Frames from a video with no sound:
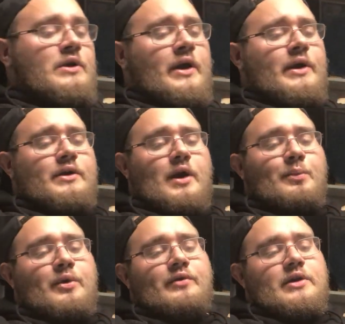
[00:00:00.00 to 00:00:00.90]
Yeah, I
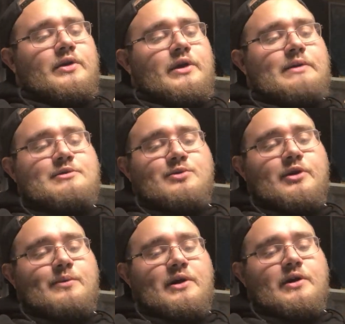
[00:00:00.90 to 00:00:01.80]
play video games,
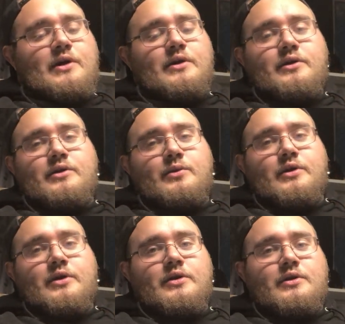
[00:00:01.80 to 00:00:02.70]
work on my car, and go to
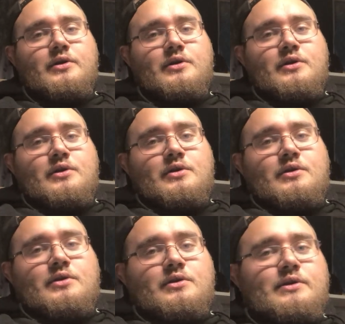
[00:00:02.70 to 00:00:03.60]
work.
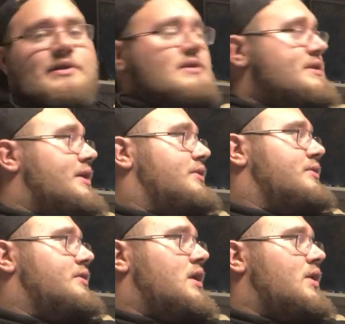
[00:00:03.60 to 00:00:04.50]
So,
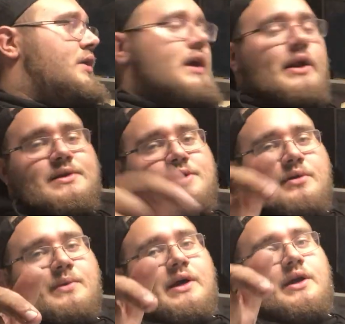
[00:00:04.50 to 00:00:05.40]
oh, and I
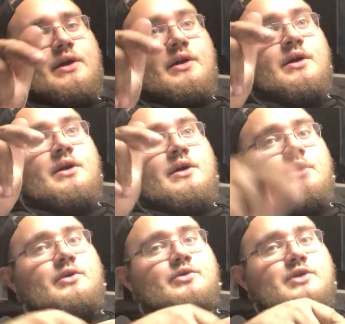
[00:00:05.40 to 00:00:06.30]
start my
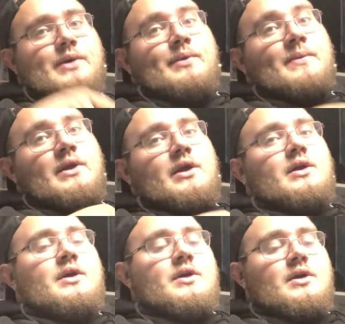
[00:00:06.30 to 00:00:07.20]
new job on Monday.
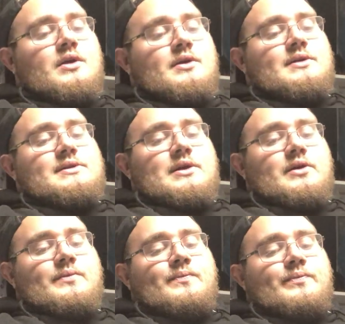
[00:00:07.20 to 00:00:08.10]

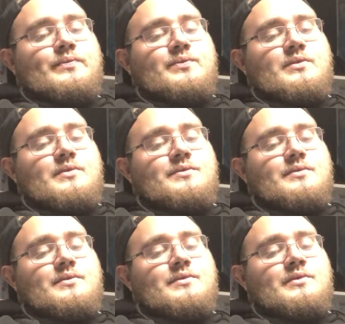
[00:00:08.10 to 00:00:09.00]
So,
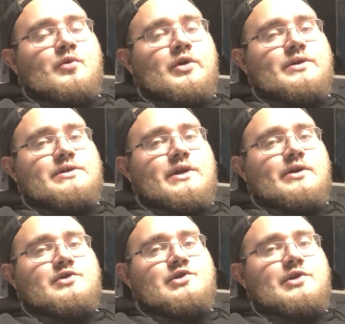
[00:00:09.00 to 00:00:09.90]
working
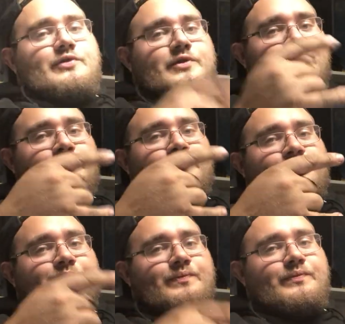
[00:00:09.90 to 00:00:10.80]
second shift.
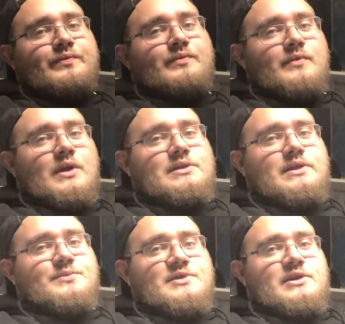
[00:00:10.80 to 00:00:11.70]

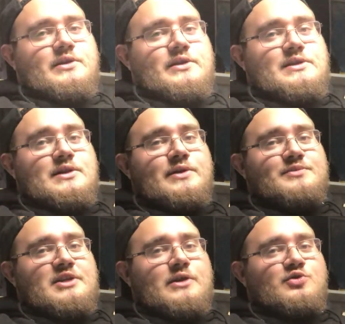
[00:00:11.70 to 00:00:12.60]
So it's my
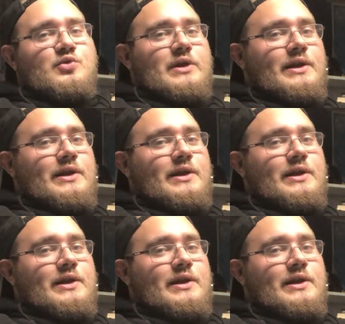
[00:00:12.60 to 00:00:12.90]
sleep schedule